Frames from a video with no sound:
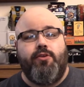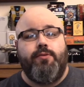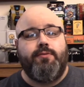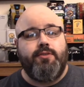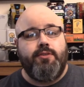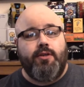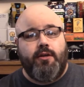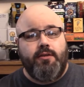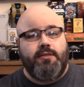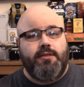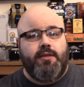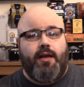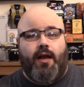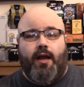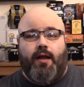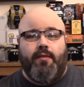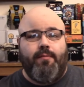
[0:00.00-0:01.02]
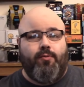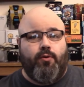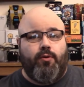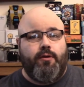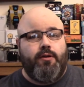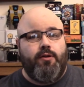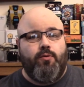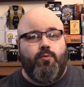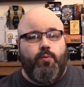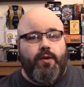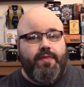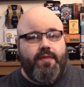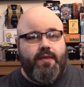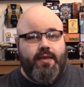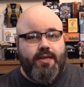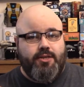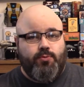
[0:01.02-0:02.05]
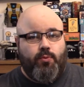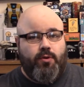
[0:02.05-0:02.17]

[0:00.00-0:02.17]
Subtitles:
you start on the board with each